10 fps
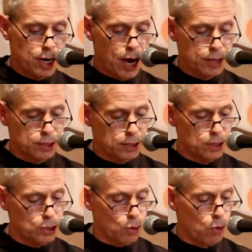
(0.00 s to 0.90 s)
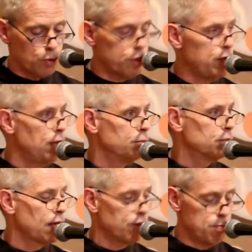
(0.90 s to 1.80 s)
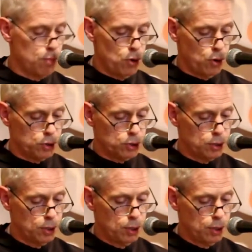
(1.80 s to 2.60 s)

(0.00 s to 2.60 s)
constants or themes have emerged